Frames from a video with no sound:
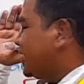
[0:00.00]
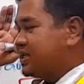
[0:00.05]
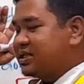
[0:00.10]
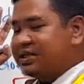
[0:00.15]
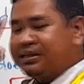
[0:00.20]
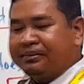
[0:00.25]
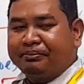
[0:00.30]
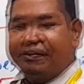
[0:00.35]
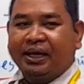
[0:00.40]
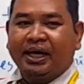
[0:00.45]

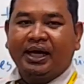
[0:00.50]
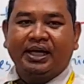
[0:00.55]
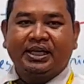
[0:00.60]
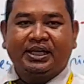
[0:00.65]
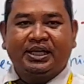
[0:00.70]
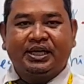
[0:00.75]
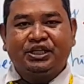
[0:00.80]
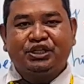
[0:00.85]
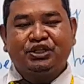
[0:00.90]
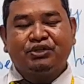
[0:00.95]
some part
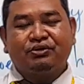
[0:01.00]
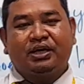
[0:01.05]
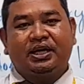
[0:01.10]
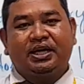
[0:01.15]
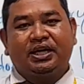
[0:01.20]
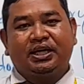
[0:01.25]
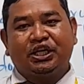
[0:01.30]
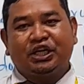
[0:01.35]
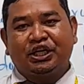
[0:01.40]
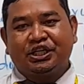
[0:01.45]
that you
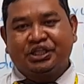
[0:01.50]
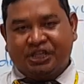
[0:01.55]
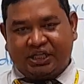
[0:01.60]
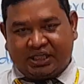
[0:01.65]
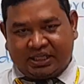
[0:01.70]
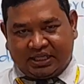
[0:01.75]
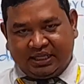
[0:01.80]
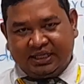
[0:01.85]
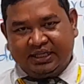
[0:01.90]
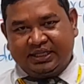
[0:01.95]
are not
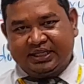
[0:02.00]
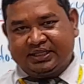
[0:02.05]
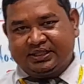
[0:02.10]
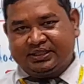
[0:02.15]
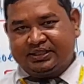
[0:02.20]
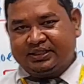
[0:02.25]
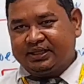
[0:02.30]
yet learned.